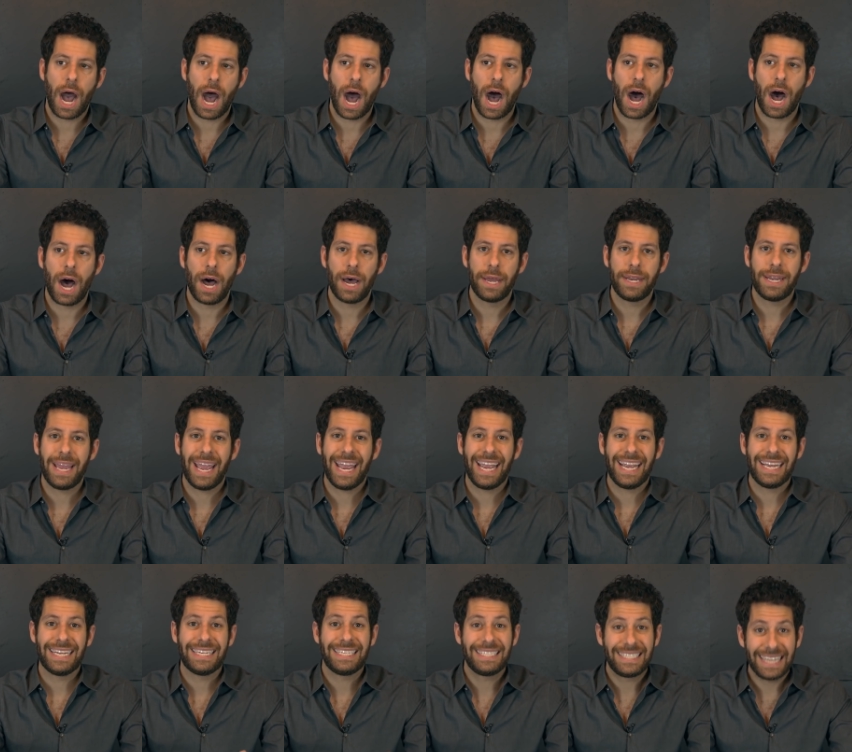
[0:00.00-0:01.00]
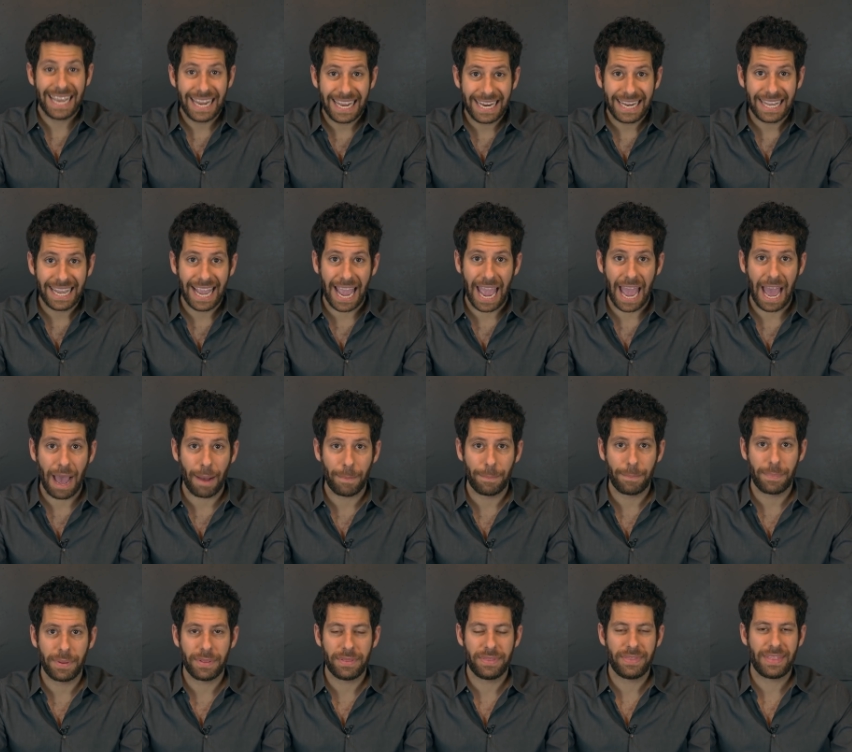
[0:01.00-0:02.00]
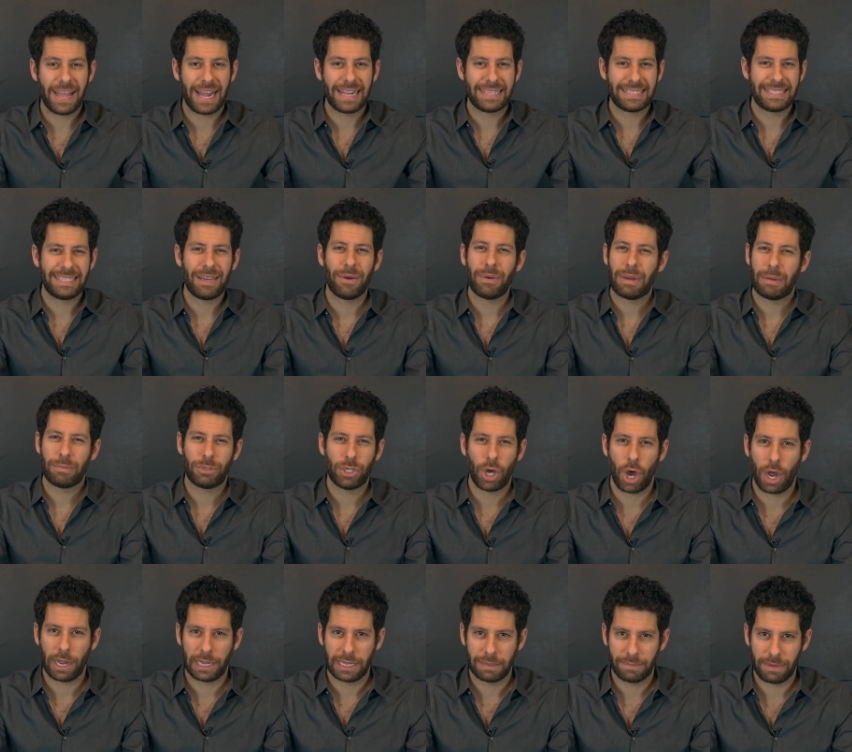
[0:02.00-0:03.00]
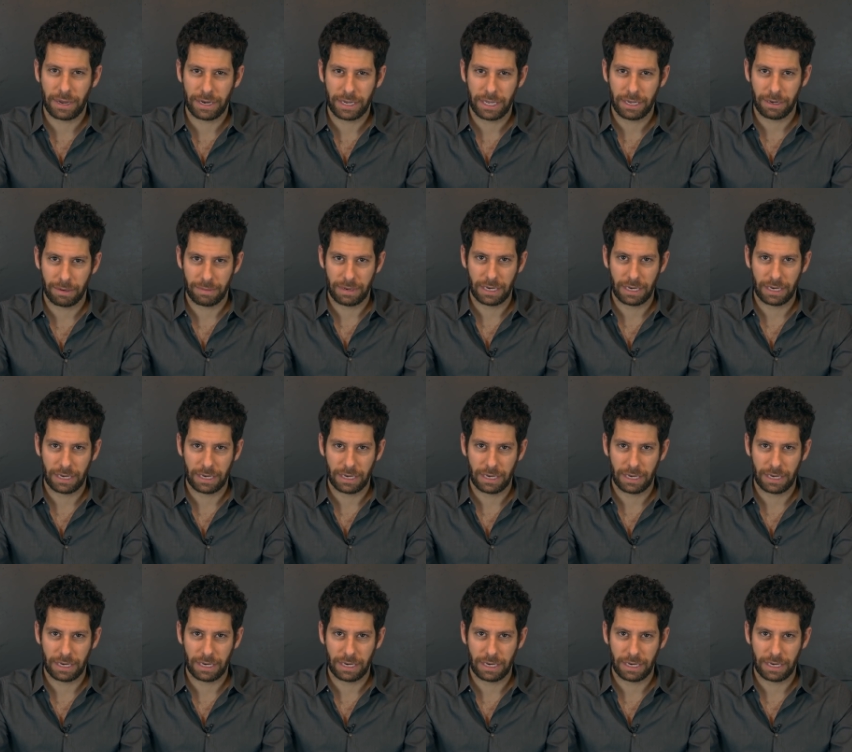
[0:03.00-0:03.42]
on a dating app, but that's not what I'm talking about here.